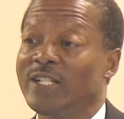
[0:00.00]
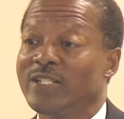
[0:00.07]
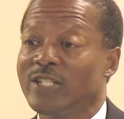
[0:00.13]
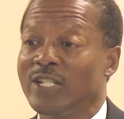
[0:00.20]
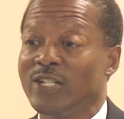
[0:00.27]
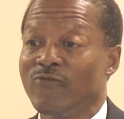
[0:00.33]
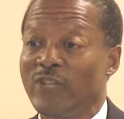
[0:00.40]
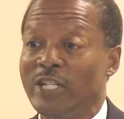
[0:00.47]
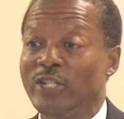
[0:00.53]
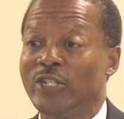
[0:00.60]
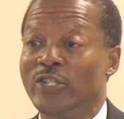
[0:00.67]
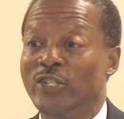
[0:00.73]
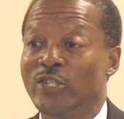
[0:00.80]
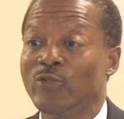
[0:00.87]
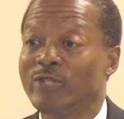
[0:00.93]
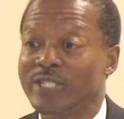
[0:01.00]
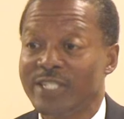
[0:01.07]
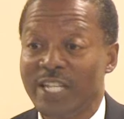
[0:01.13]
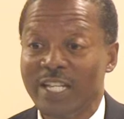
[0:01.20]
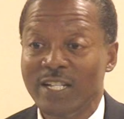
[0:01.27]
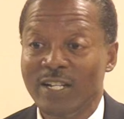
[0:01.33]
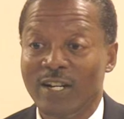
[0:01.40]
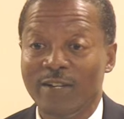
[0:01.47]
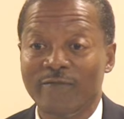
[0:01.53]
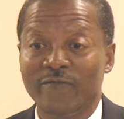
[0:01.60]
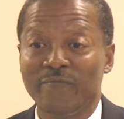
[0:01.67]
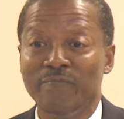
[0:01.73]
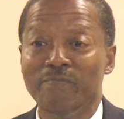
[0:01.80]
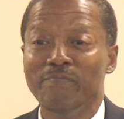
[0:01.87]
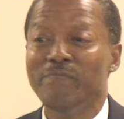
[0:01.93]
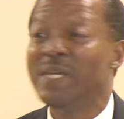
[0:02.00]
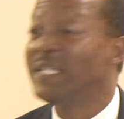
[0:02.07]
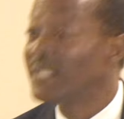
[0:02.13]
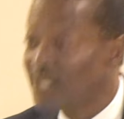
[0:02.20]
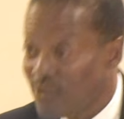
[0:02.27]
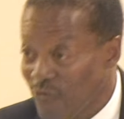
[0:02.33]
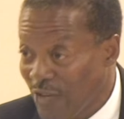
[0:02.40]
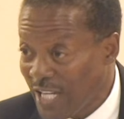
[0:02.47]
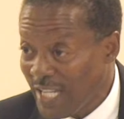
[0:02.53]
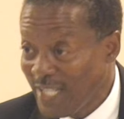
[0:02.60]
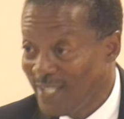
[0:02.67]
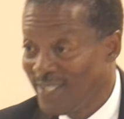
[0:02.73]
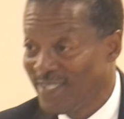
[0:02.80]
to the reducing of misery